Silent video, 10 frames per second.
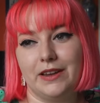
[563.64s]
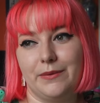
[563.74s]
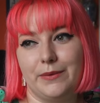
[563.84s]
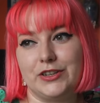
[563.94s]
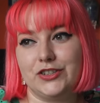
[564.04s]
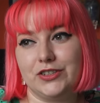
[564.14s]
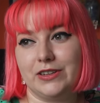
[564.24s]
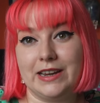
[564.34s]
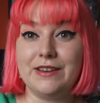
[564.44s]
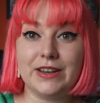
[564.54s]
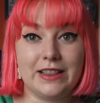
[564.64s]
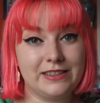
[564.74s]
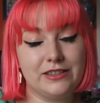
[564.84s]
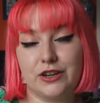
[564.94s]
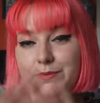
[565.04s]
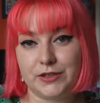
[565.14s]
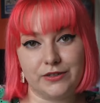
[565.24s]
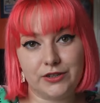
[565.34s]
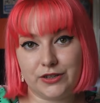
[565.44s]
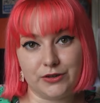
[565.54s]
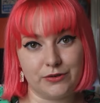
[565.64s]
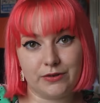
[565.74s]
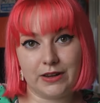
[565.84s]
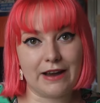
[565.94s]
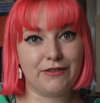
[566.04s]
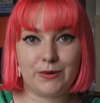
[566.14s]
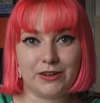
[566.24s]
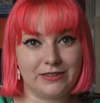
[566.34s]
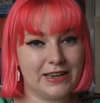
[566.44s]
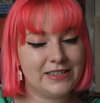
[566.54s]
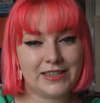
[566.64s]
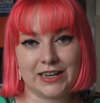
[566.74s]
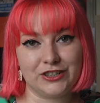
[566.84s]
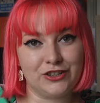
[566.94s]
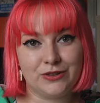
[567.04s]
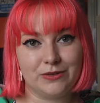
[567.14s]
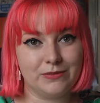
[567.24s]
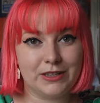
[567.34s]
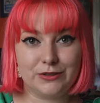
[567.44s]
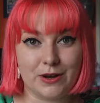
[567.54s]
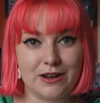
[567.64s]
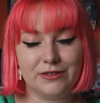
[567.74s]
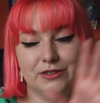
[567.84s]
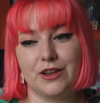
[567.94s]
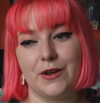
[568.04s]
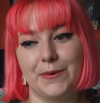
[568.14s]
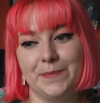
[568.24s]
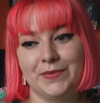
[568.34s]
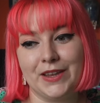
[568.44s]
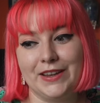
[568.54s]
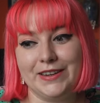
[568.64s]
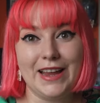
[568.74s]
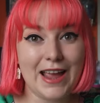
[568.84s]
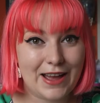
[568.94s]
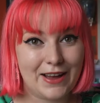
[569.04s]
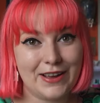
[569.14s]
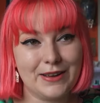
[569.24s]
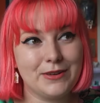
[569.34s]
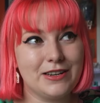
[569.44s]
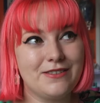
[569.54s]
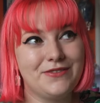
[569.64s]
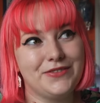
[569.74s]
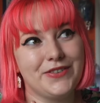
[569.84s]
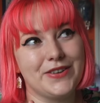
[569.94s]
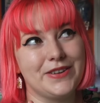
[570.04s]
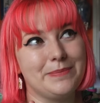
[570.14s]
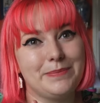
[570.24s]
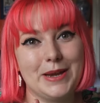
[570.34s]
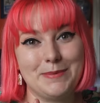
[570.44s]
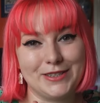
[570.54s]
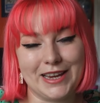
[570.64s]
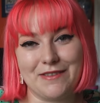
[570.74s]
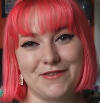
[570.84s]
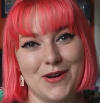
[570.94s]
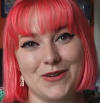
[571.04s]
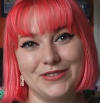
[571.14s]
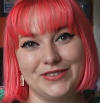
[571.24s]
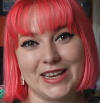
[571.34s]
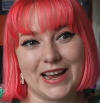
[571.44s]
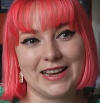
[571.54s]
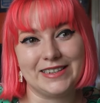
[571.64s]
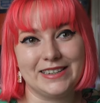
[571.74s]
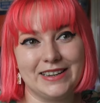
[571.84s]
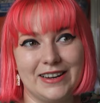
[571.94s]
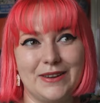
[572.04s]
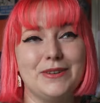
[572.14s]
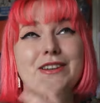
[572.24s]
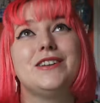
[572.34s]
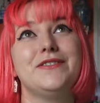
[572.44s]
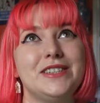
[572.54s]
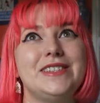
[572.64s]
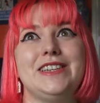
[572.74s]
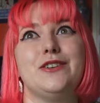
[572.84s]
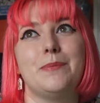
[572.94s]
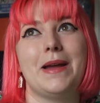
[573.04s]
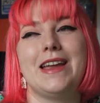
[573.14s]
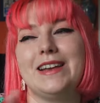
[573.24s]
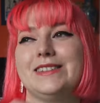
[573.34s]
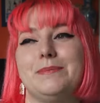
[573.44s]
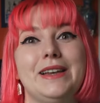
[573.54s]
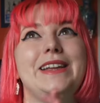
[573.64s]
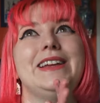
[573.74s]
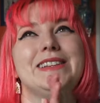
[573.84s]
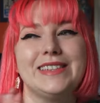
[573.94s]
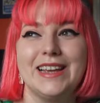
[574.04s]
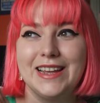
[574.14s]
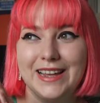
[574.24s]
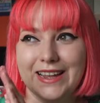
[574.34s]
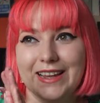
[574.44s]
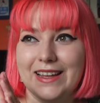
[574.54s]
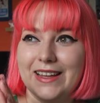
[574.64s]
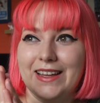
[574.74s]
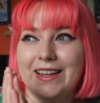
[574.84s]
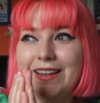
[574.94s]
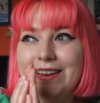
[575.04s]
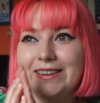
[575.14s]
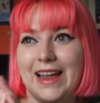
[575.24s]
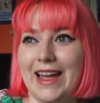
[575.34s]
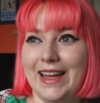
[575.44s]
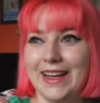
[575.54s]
which even this is open to everyone, international as well. So yeah, I would love for people to get involved, and I would love to see your makes, please. Yeah.